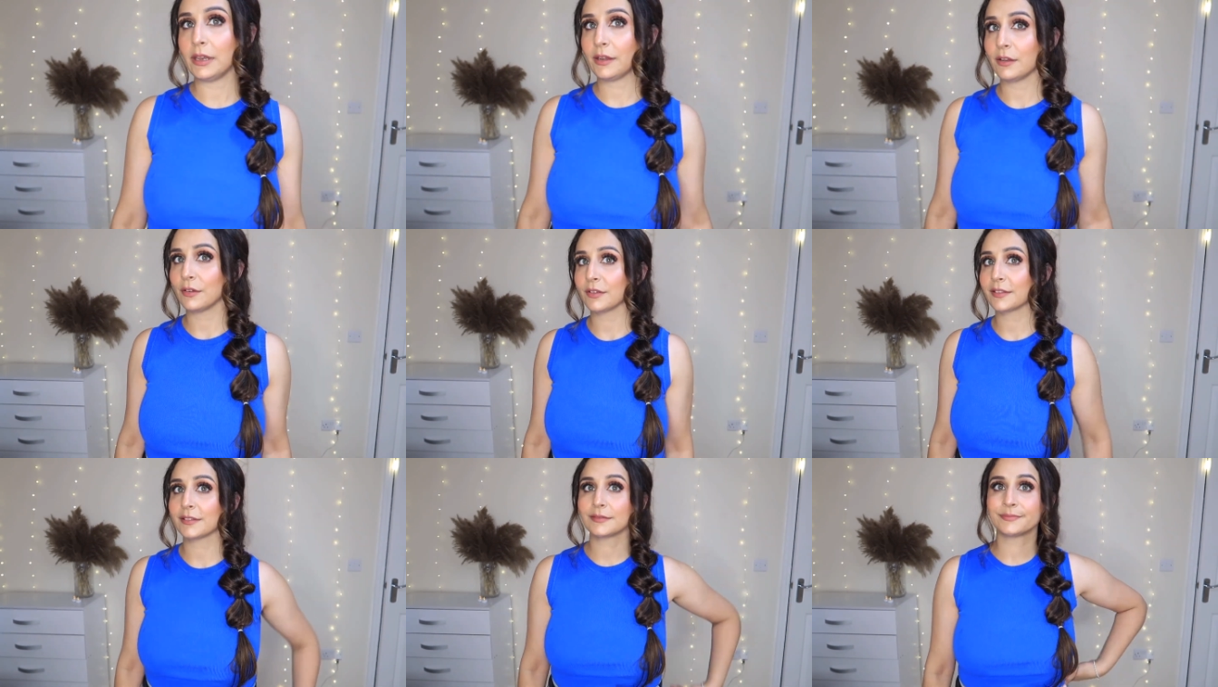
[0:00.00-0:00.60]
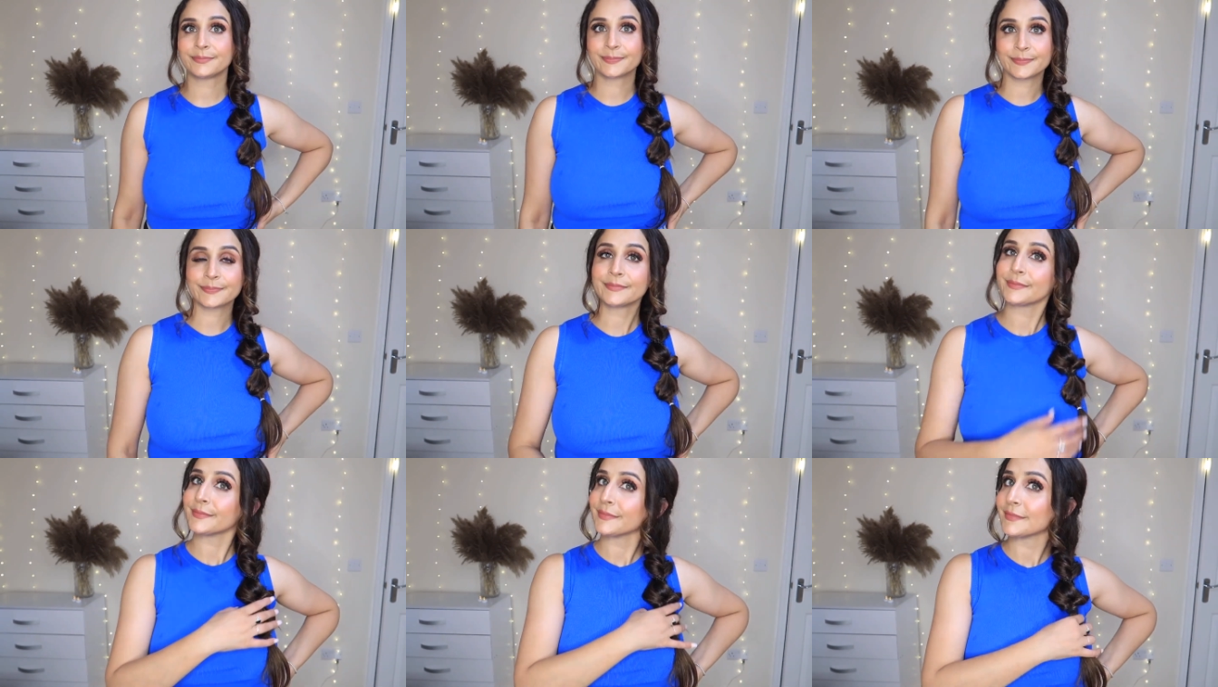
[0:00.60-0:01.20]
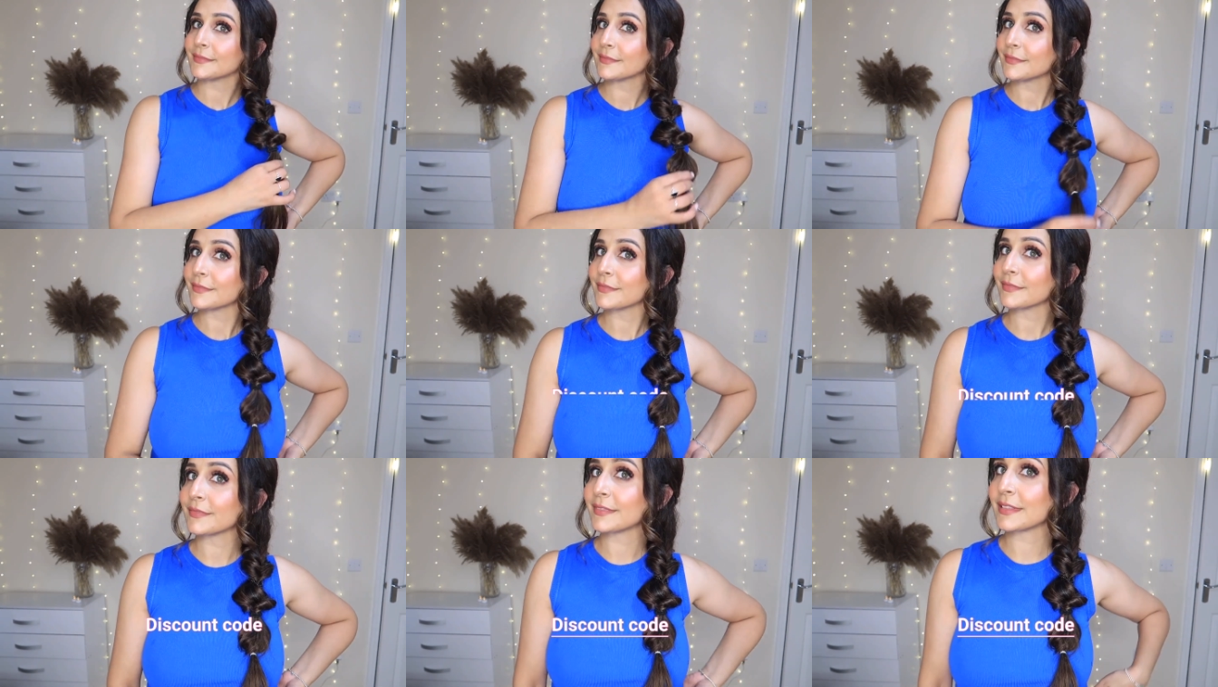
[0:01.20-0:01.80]
I love how it looks.
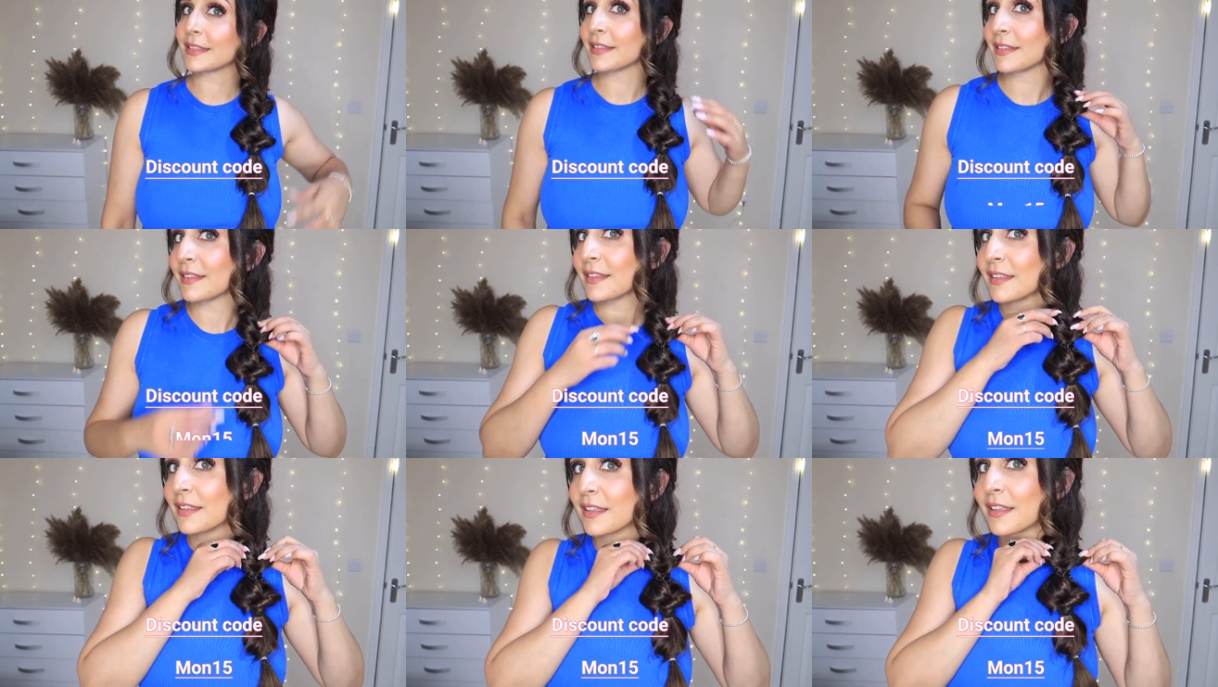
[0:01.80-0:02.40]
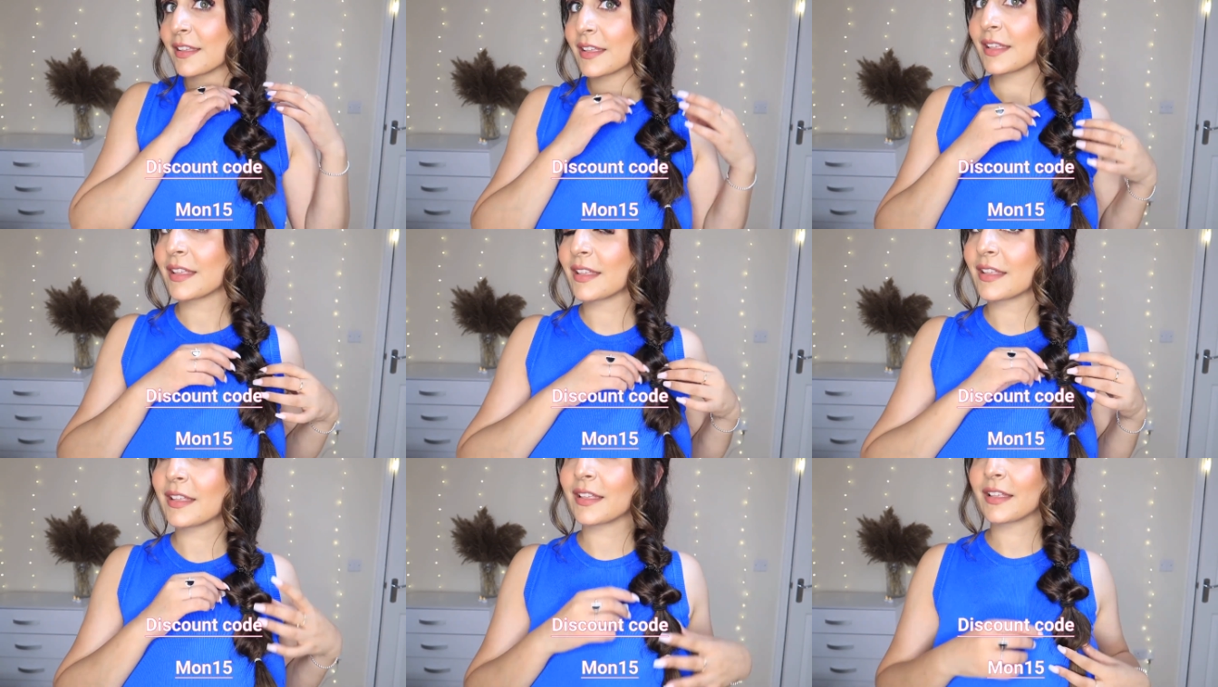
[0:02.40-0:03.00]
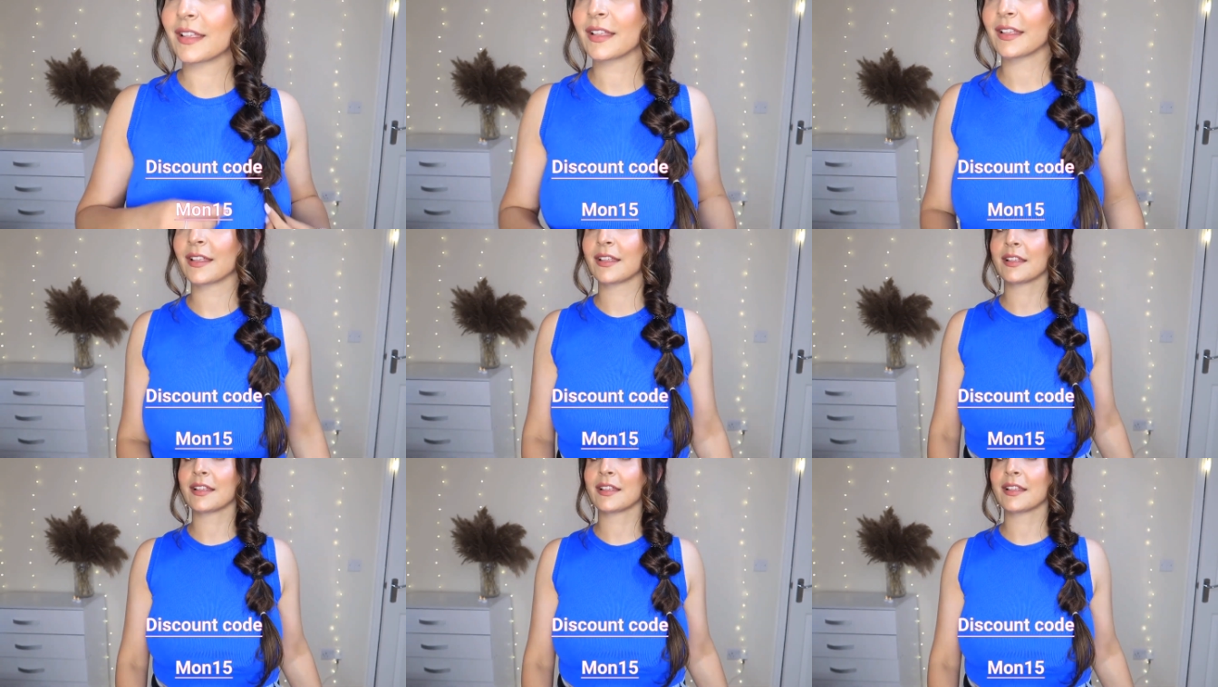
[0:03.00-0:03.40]
And in the front section,